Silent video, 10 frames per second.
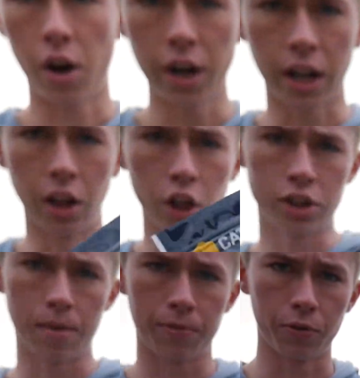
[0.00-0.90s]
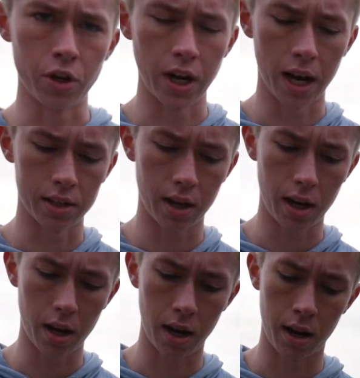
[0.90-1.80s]
get a close-up for you guys
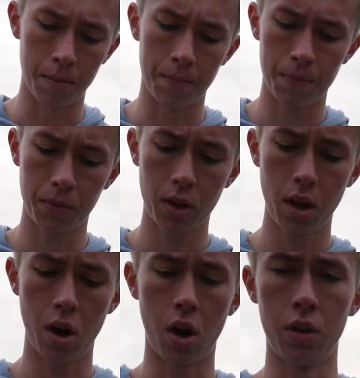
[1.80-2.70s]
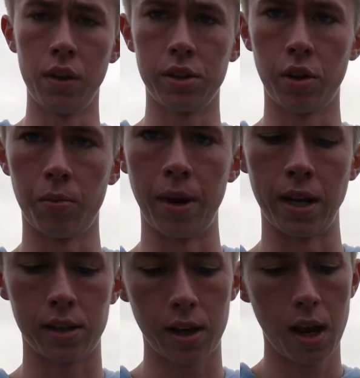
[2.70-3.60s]
on these little
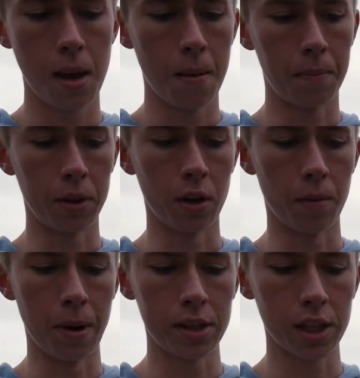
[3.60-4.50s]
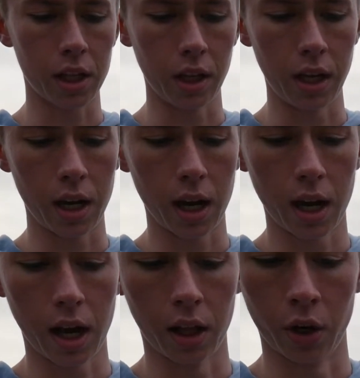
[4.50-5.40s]
baits. But they're basically
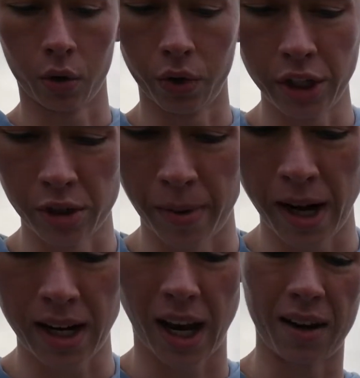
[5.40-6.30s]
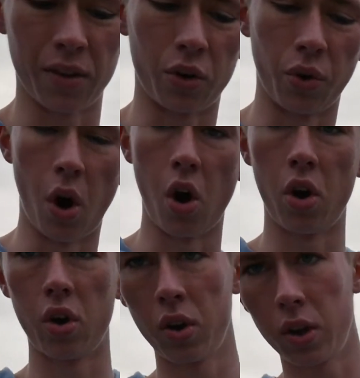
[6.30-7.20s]
a little creature bait, kind of a crawl